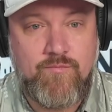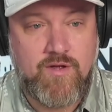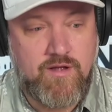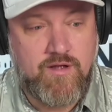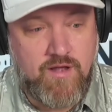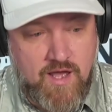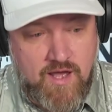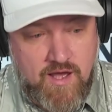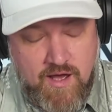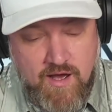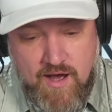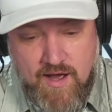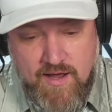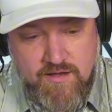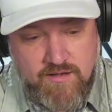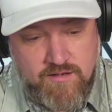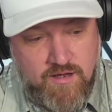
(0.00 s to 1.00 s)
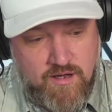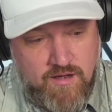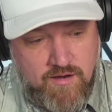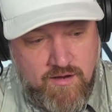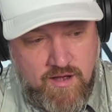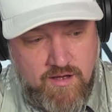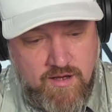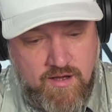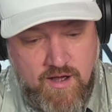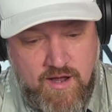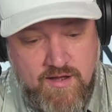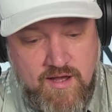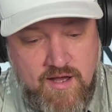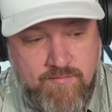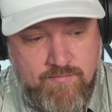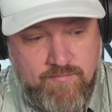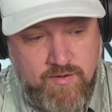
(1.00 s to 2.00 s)
Yeah, I
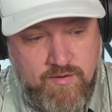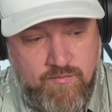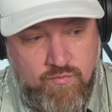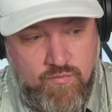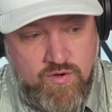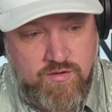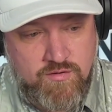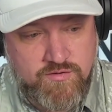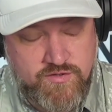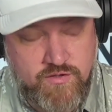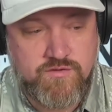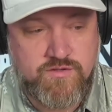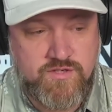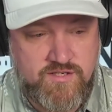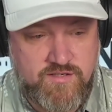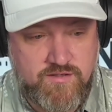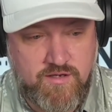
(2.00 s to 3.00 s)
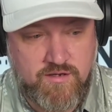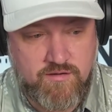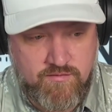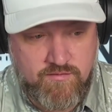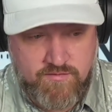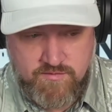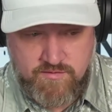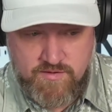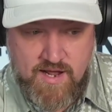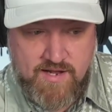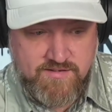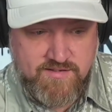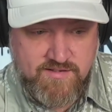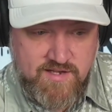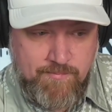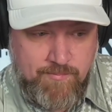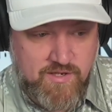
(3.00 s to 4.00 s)
got real. So just to not
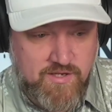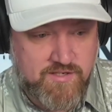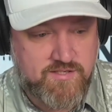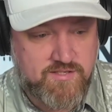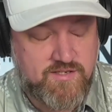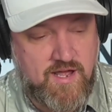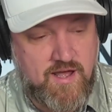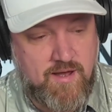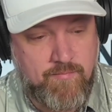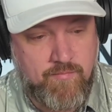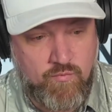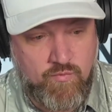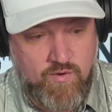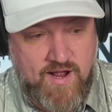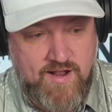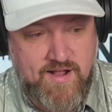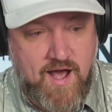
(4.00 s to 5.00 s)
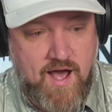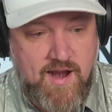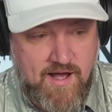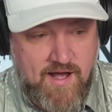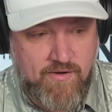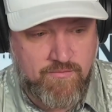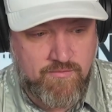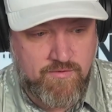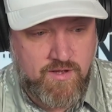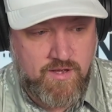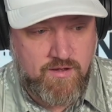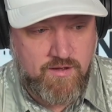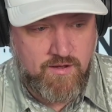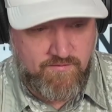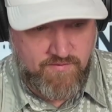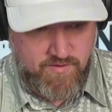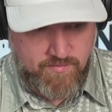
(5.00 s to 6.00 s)
skip a little step, when I got out
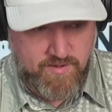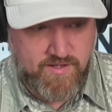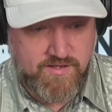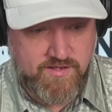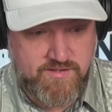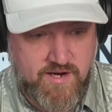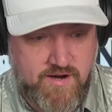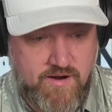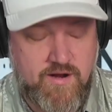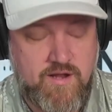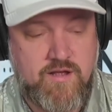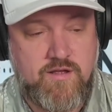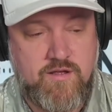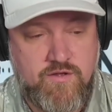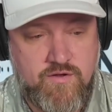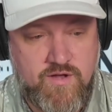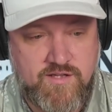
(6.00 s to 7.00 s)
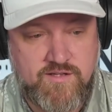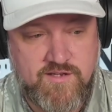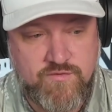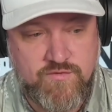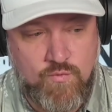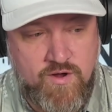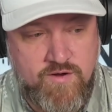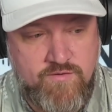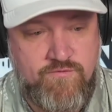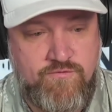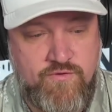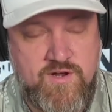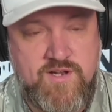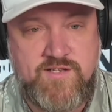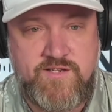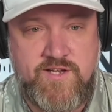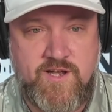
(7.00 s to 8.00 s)
of the military, you get this one
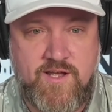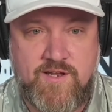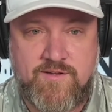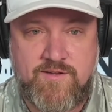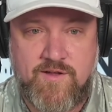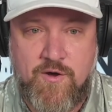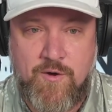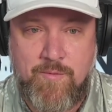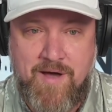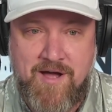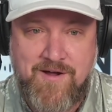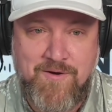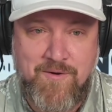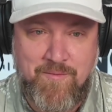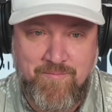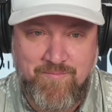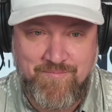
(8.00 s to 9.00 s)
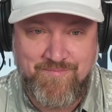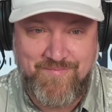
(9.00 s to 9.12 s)
free ticket to go back home.